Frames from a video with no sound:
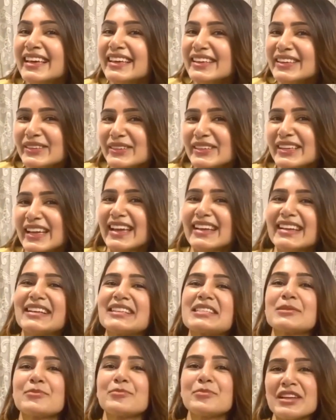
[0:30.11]
you get
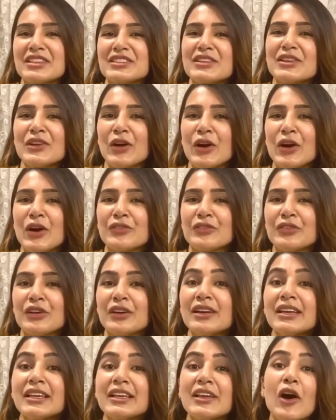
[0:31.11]
a special
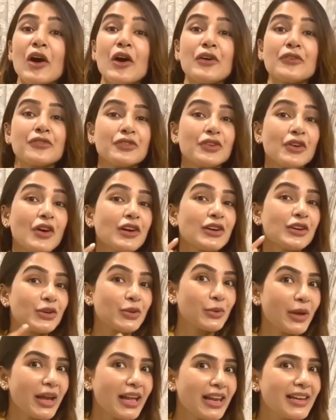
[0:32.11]
offer of
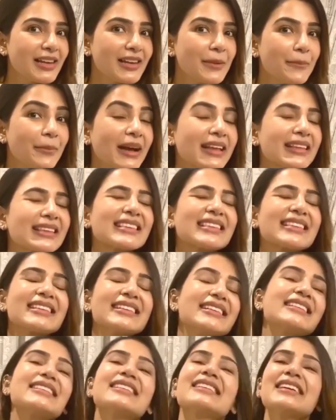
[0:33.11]
not 12 but
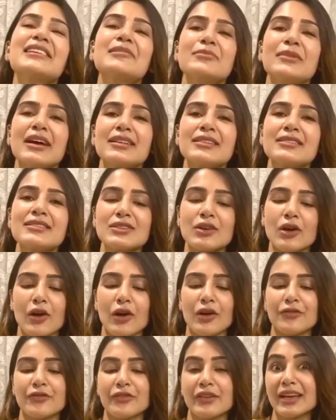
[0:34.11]
13 months
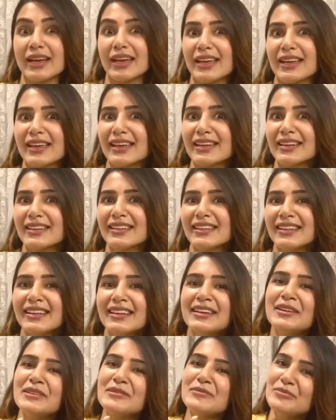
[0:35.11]
of cricket,
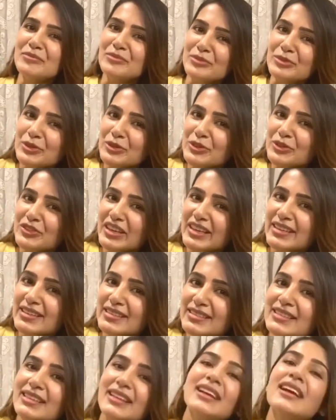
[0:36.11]

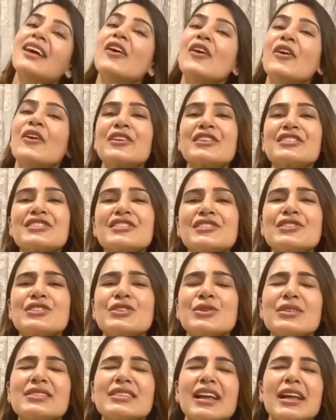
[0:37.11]
movies, original
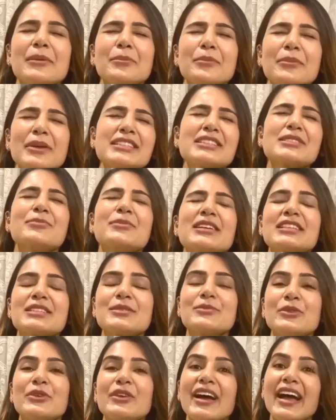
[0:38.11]
shows and much much
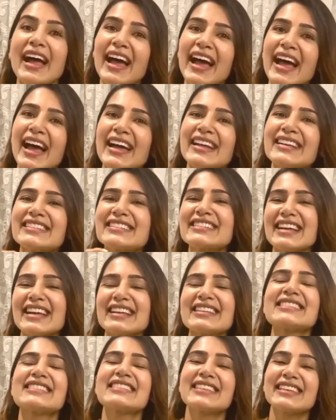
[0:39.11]
more at
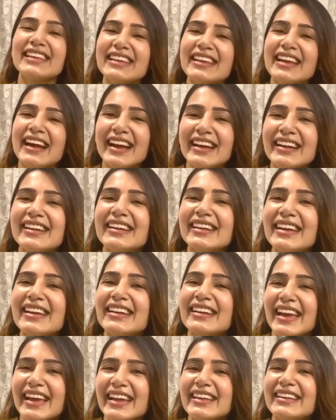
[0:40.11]
just
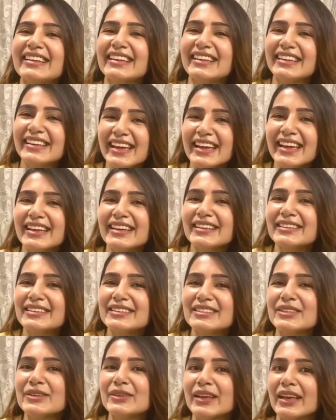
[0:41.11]
399.
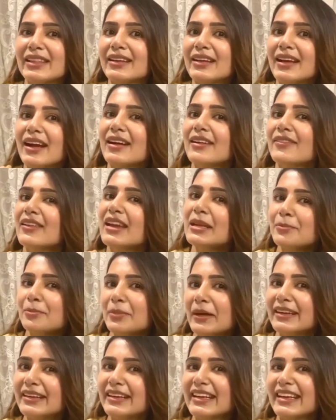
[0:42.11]
So yedukaga wait
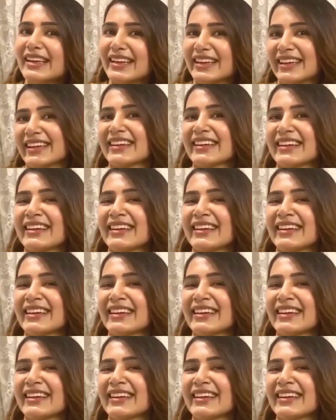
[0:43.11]
pandringa?